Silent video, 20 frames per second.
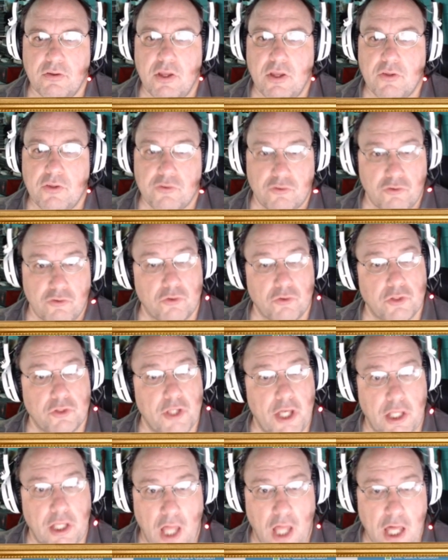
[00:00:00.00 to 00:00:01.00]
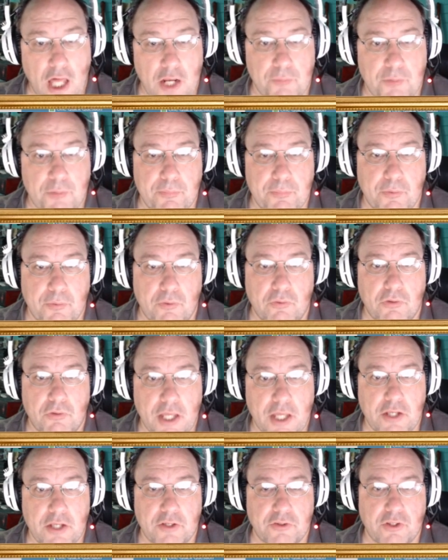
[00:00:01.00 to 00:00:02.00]
Certainly, a lot of people
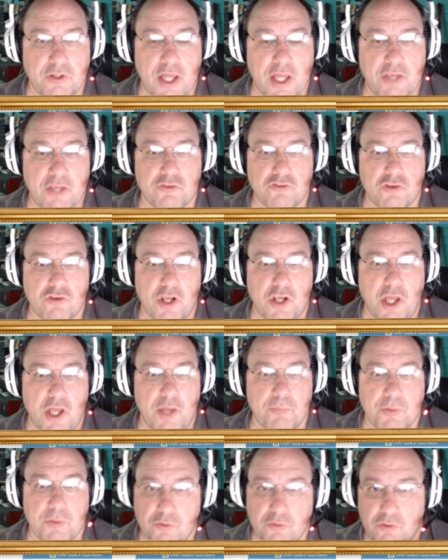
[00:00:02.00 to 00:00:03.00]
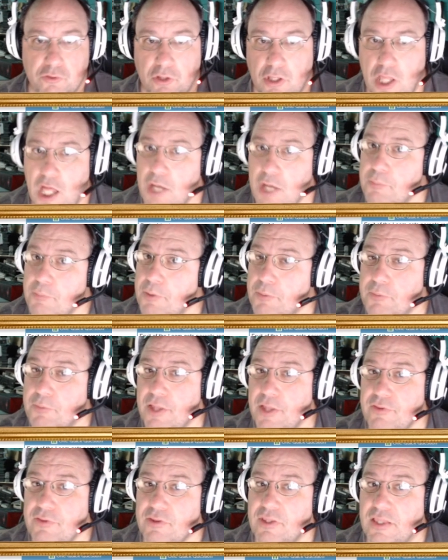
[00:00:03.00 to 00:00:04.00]
hated The Last Jedi, but there's a lot of people
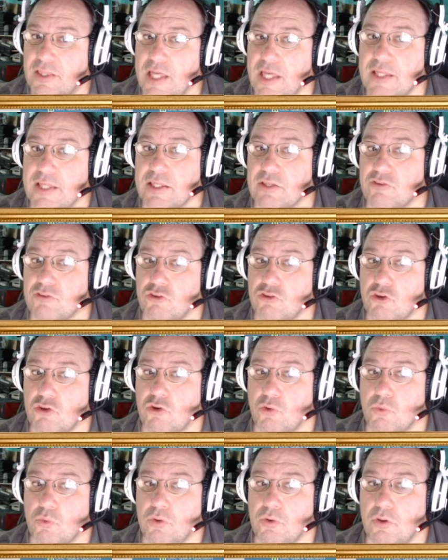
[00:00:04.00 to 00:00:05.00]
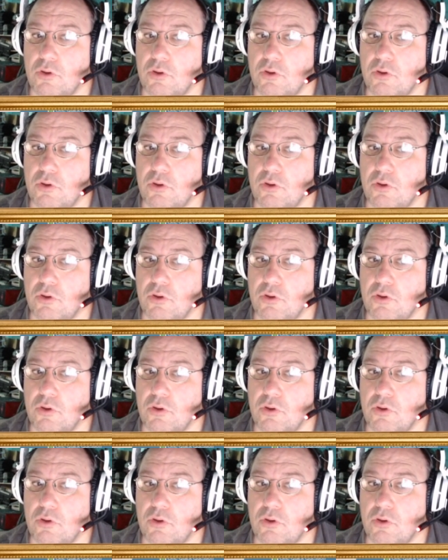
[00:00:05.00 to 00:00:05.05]
that did like it too.